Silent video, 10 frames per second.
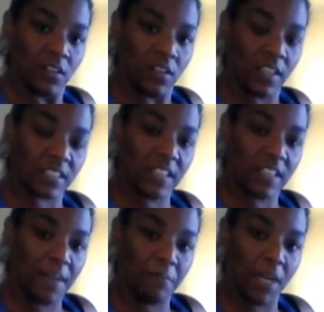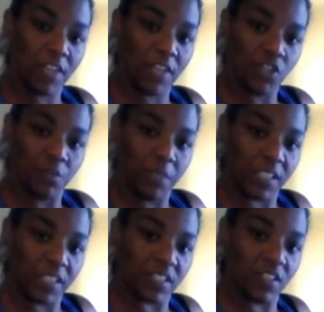It's not much, but
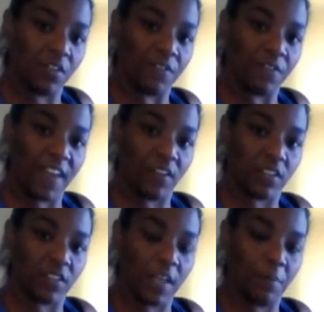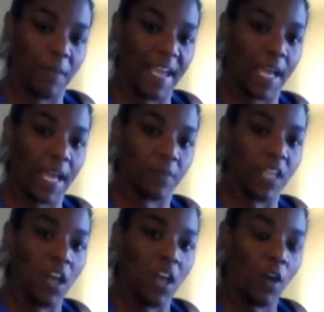it's still fat on top of my abs.
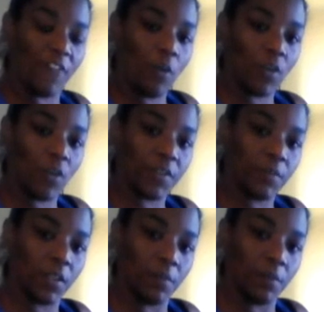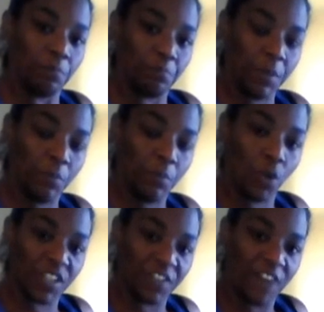If I want them to be
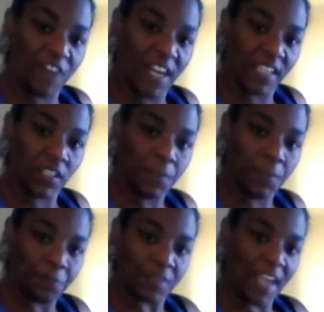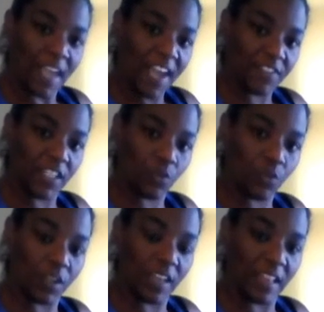more defined, I have to get
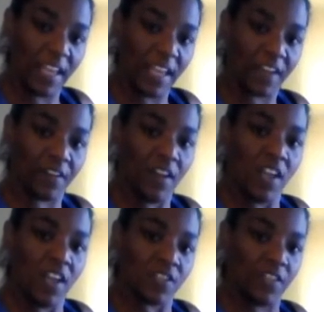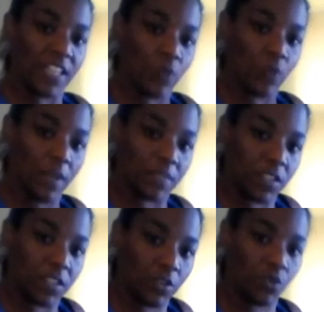rid of that layer. So that's why I'm
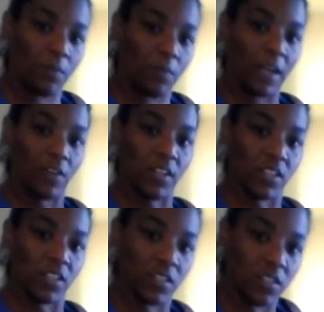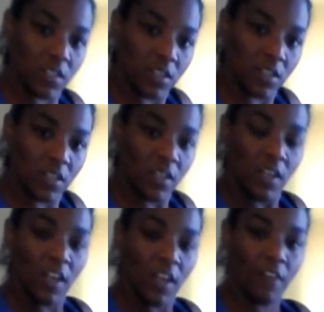still doing my crunches
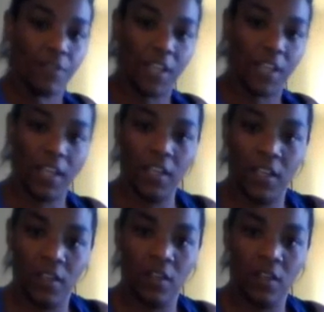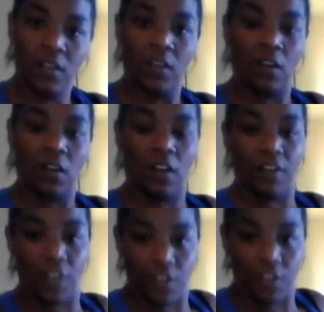every day or
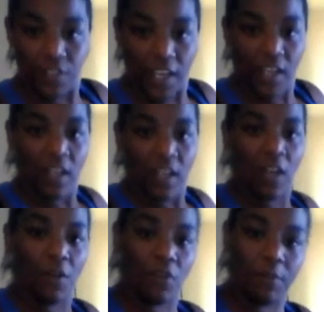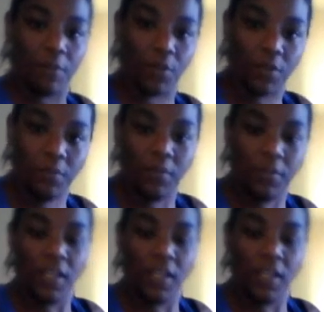every other day, however I'm doing them,